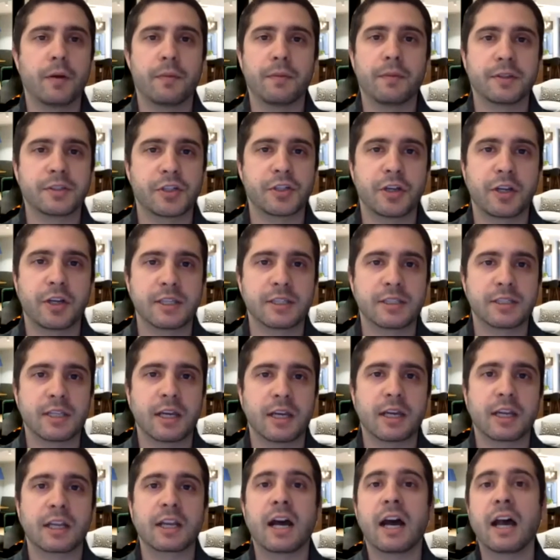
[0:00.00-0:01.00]
That's a good
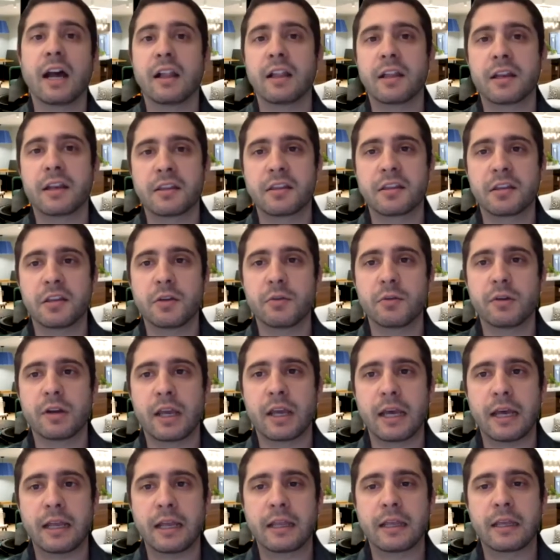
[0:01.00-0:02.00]
insight. Kyle, anything you would
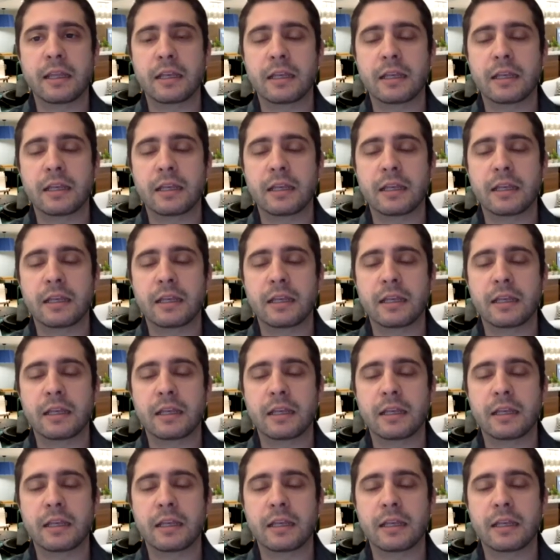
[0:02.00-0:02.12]
add?